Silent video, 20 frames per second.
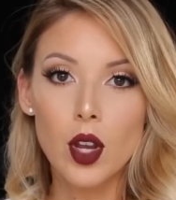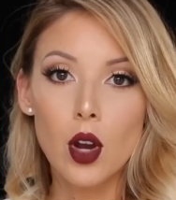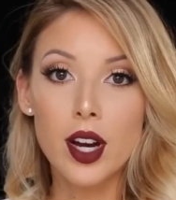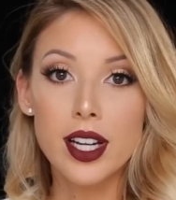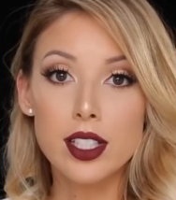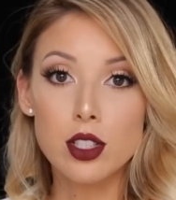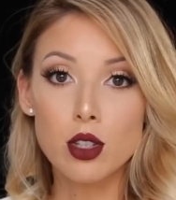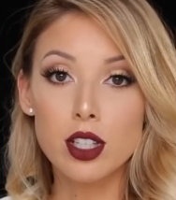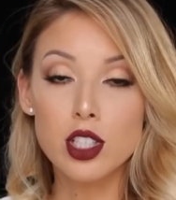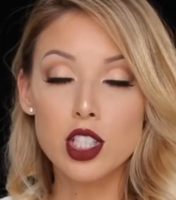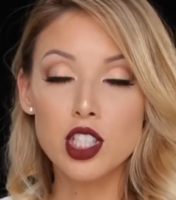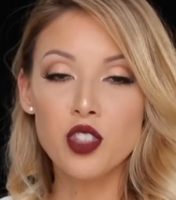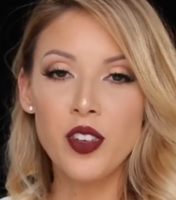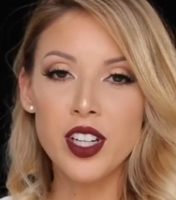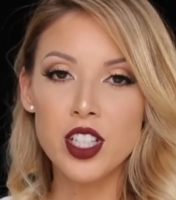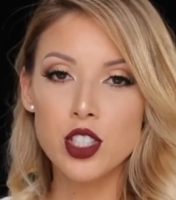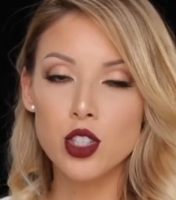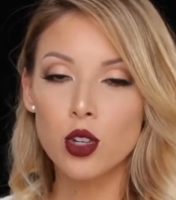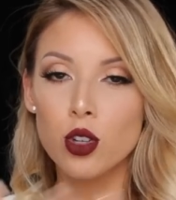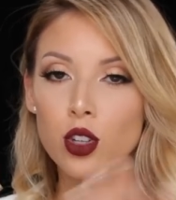All right, so I just
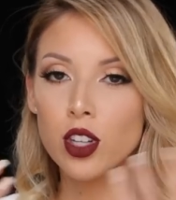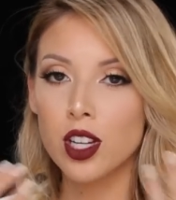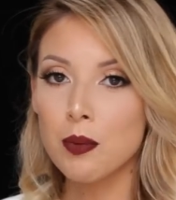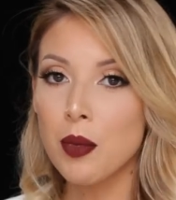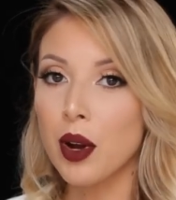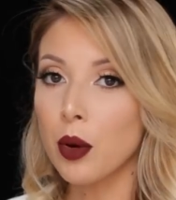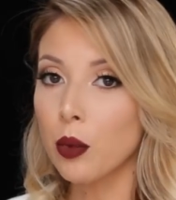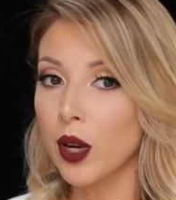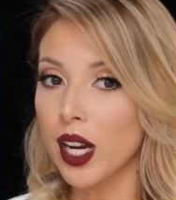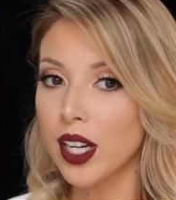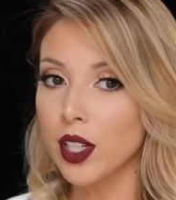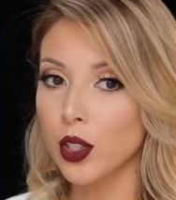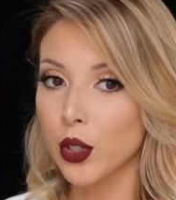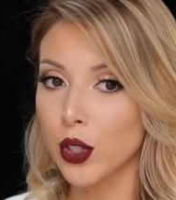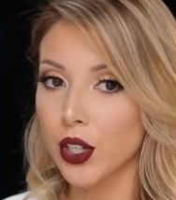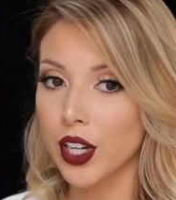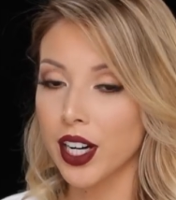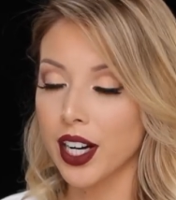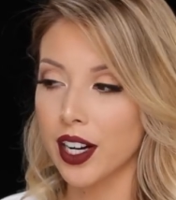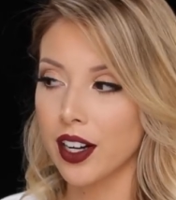finished curling my
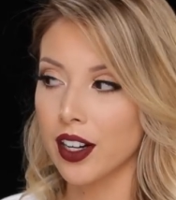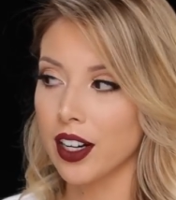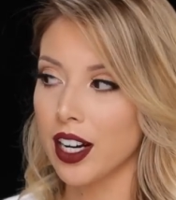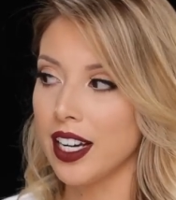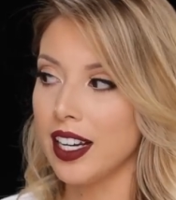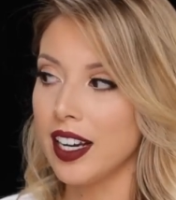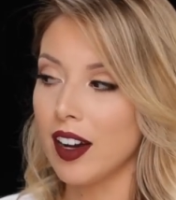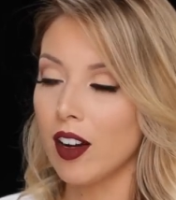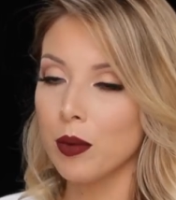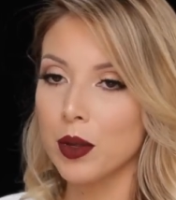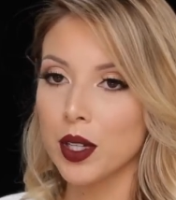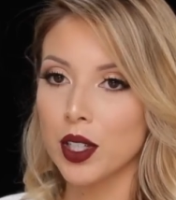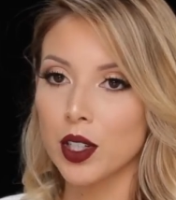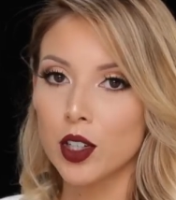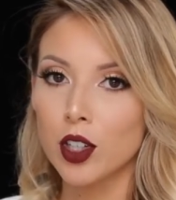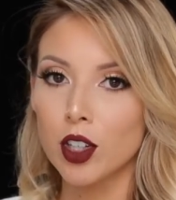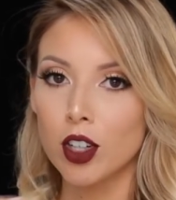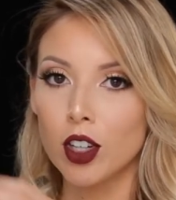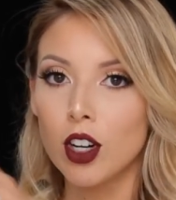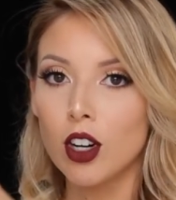regular hair and now I'm gonna
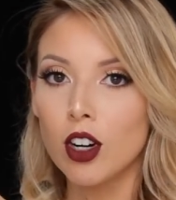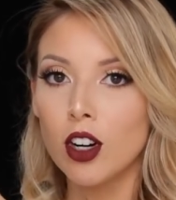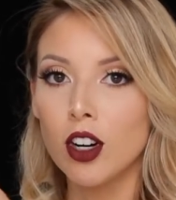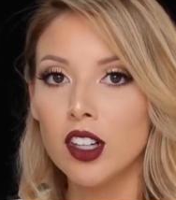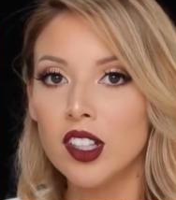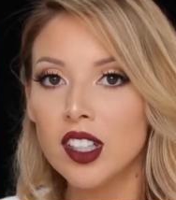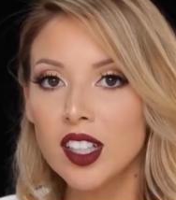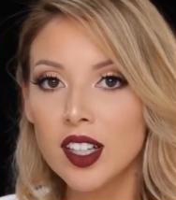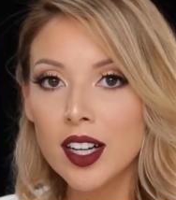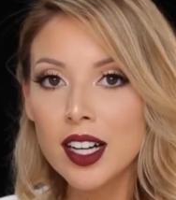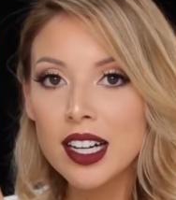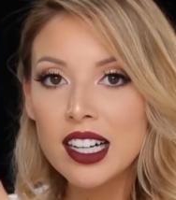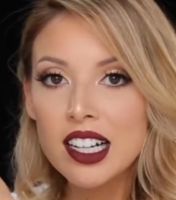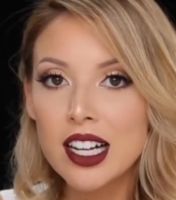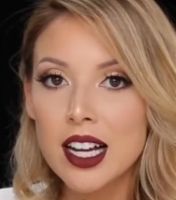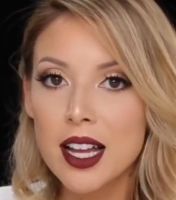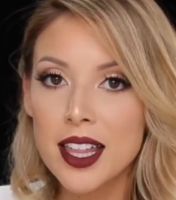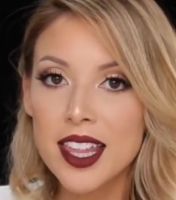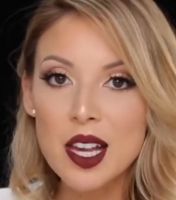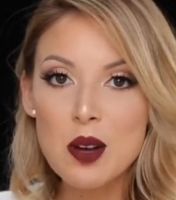curl
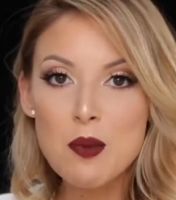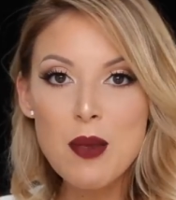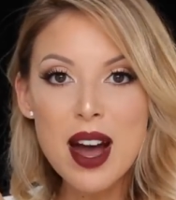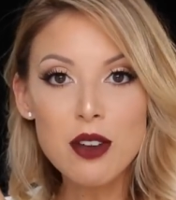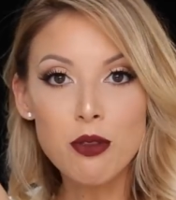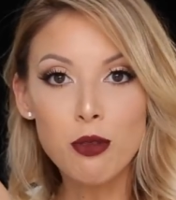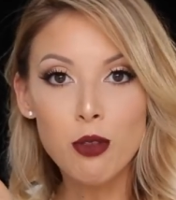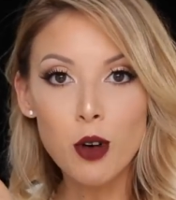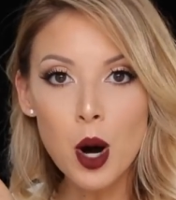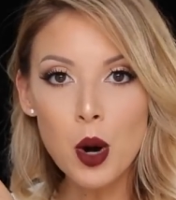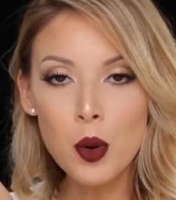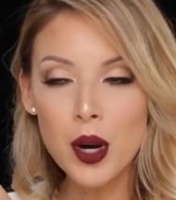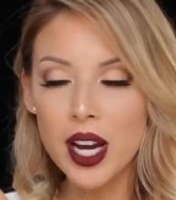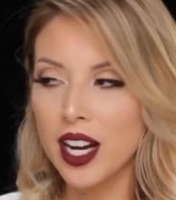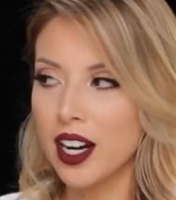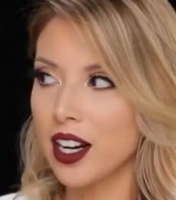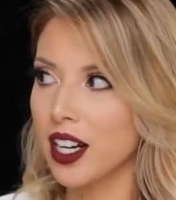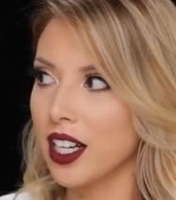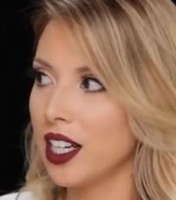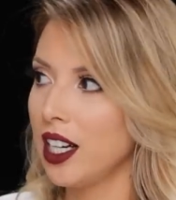my faux
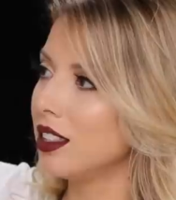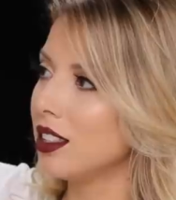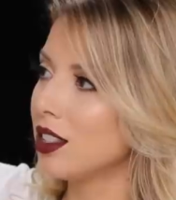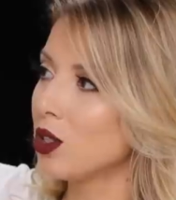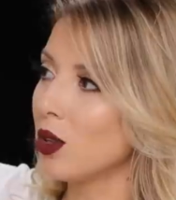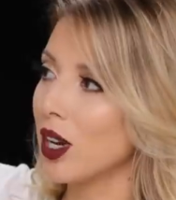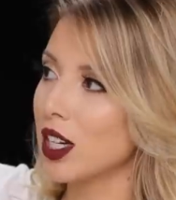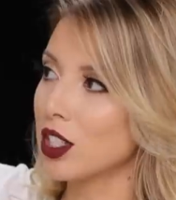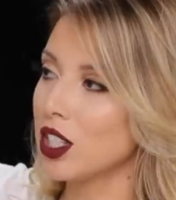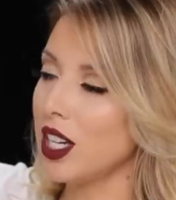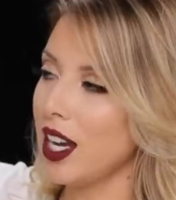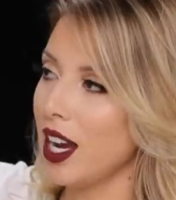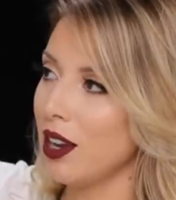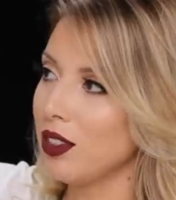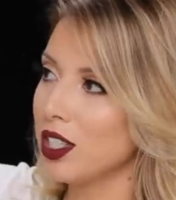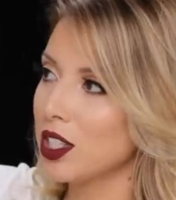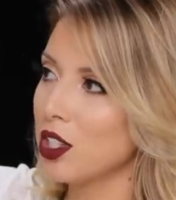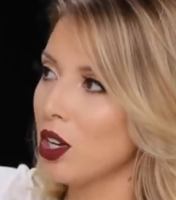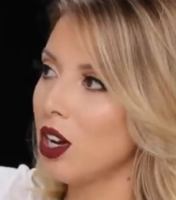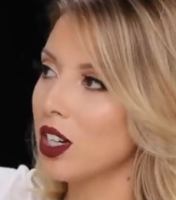hair. So I actually have
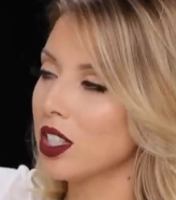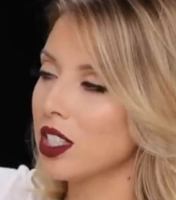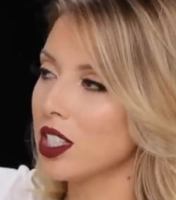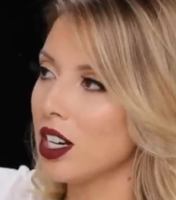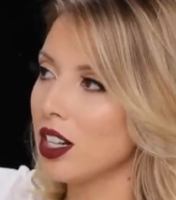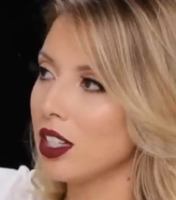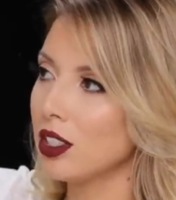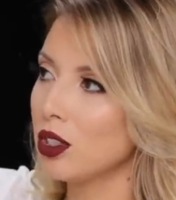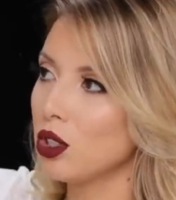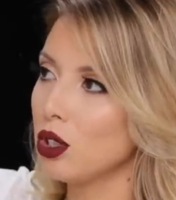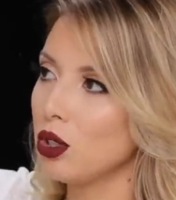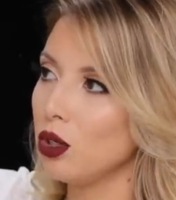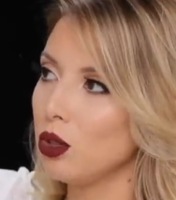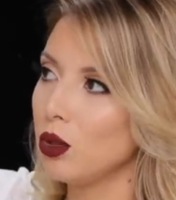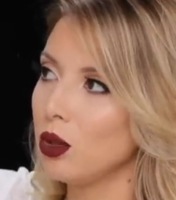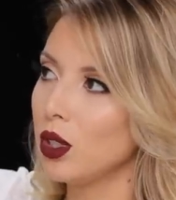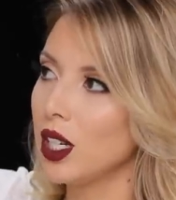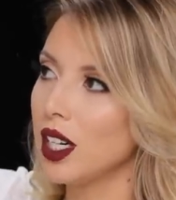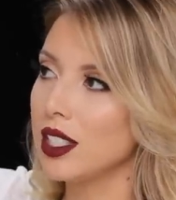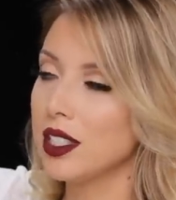this hooked
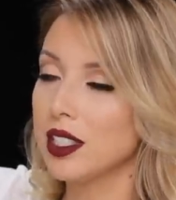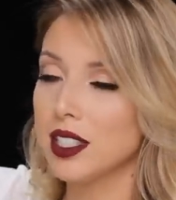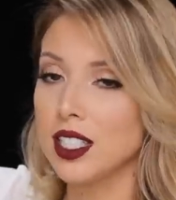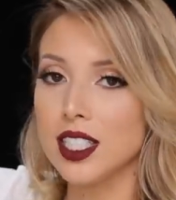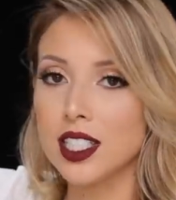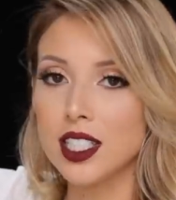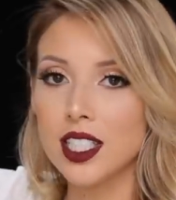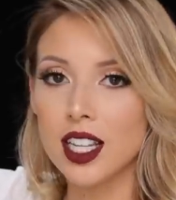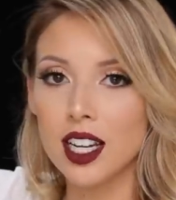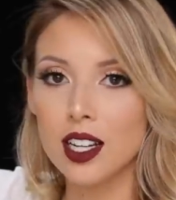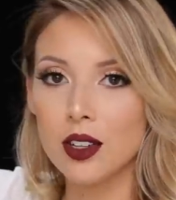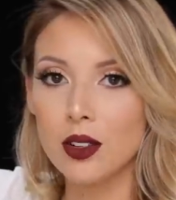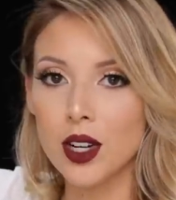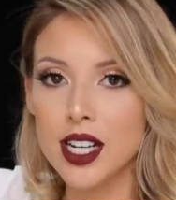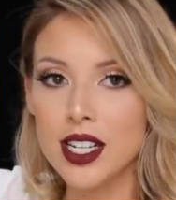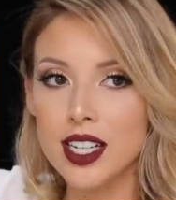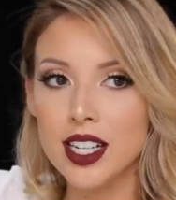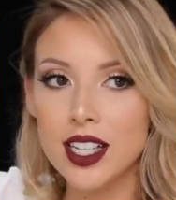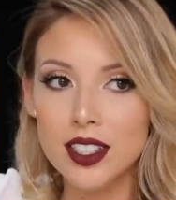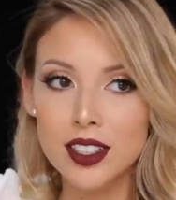onto a C-stand
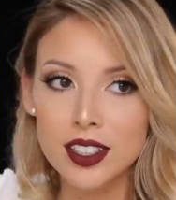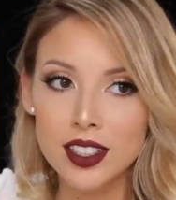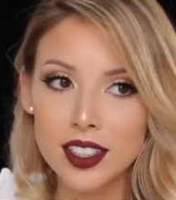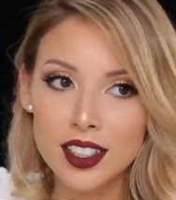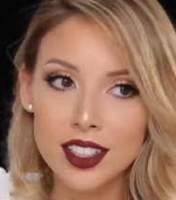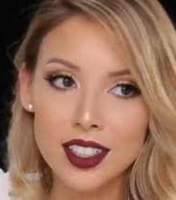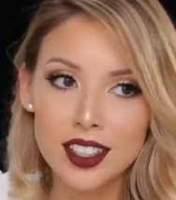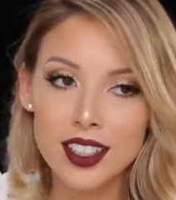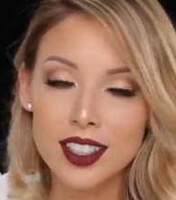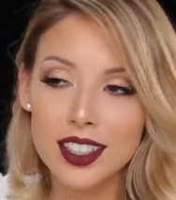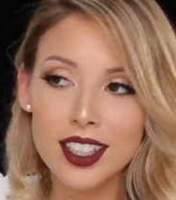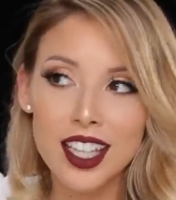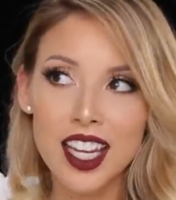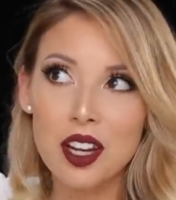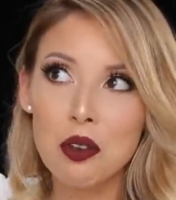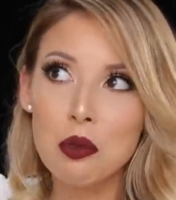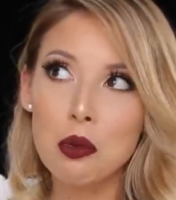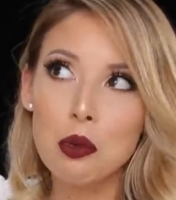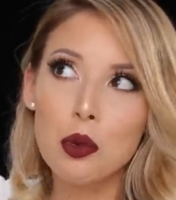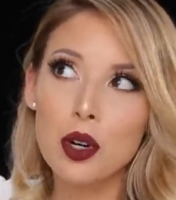right now,
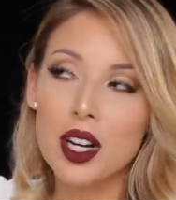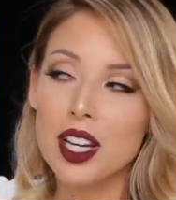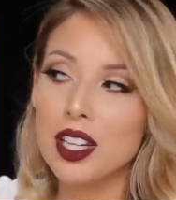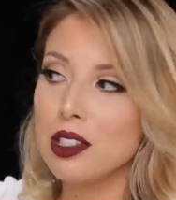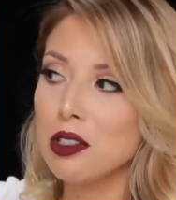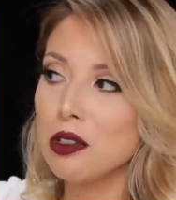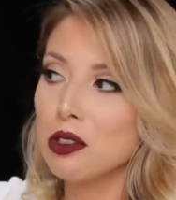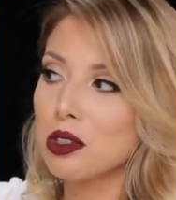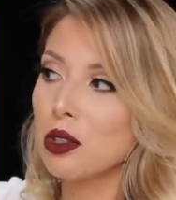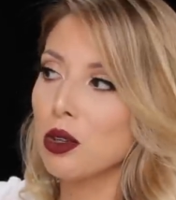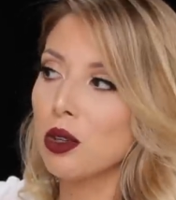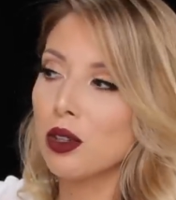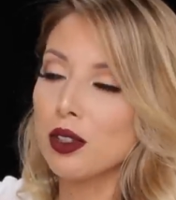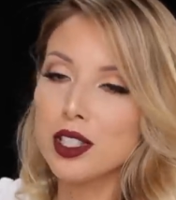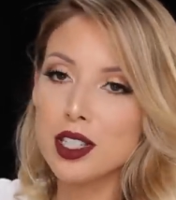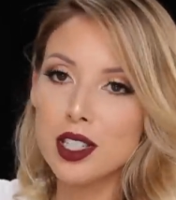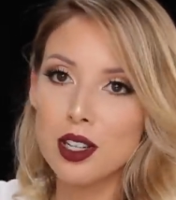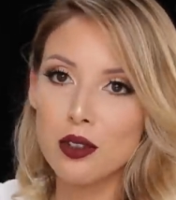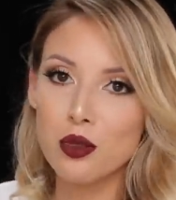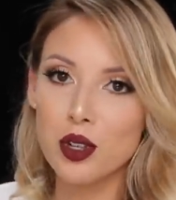like what I use to hold
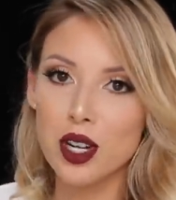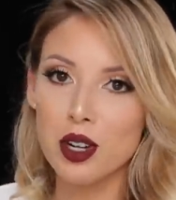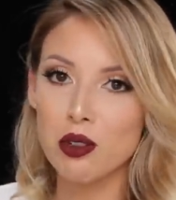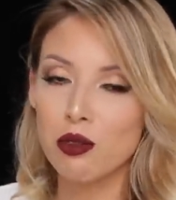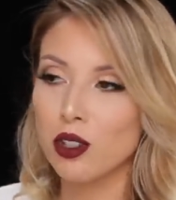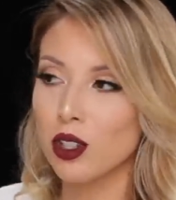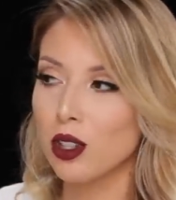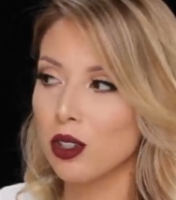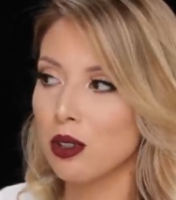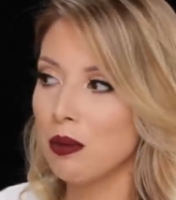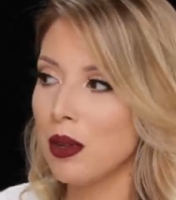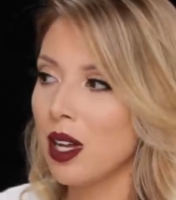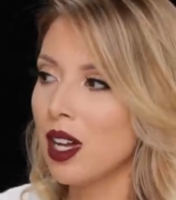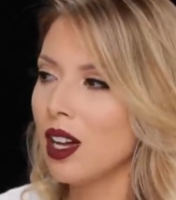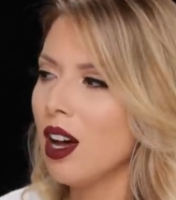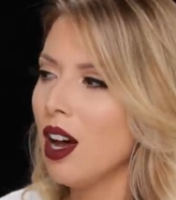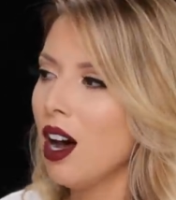stuff when I film.